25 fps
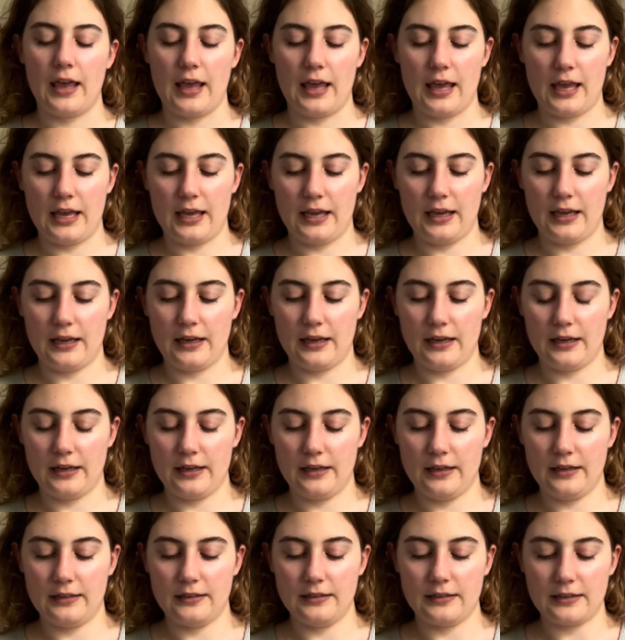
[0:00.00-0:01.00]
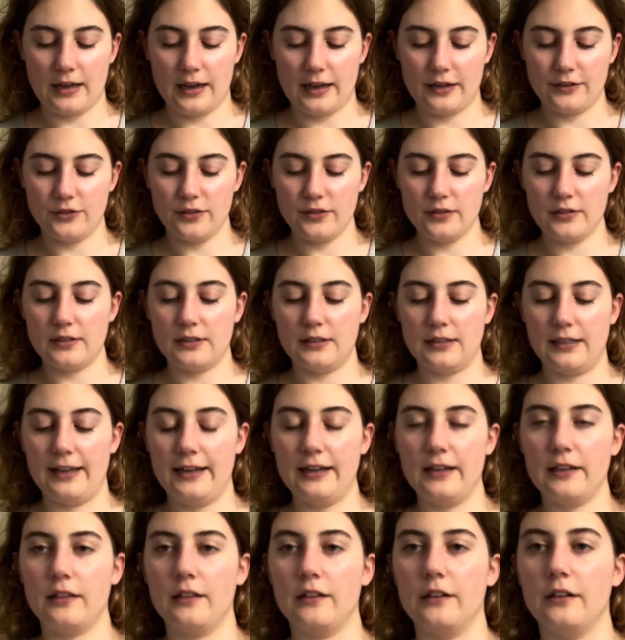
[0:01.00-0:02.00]
And I just
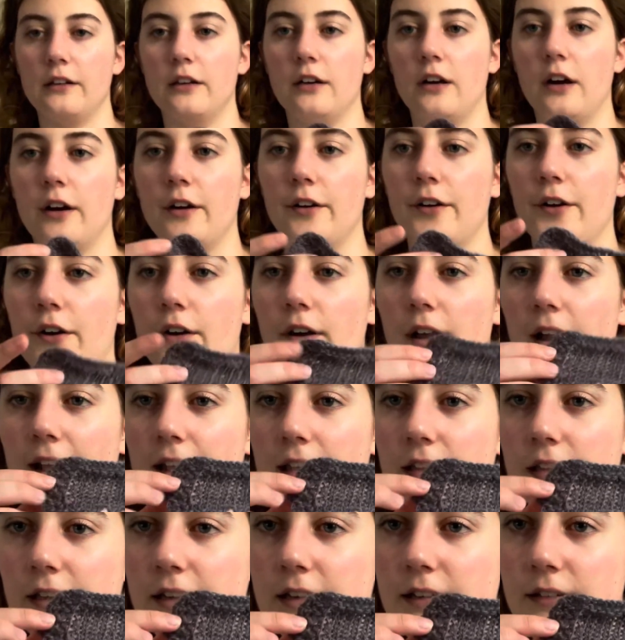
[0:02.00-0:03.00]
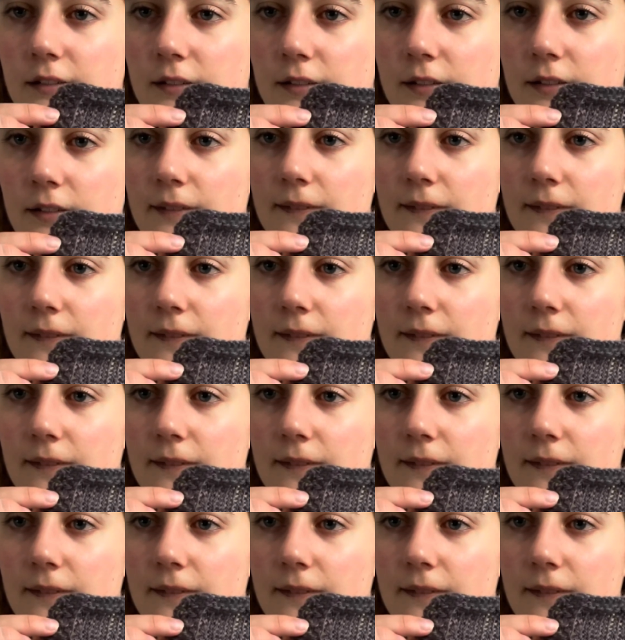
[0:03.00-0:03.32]
like the garter eyelet